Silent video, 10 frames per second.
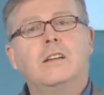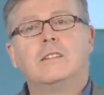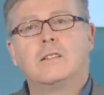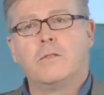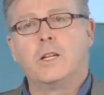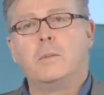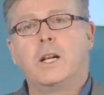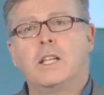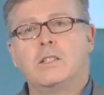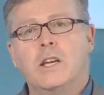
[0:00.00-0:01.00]
is to
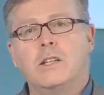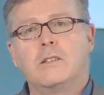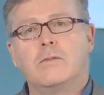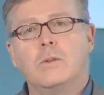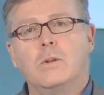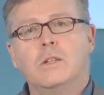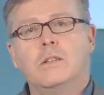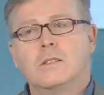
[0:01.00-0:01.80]
fundamentally change the fuel.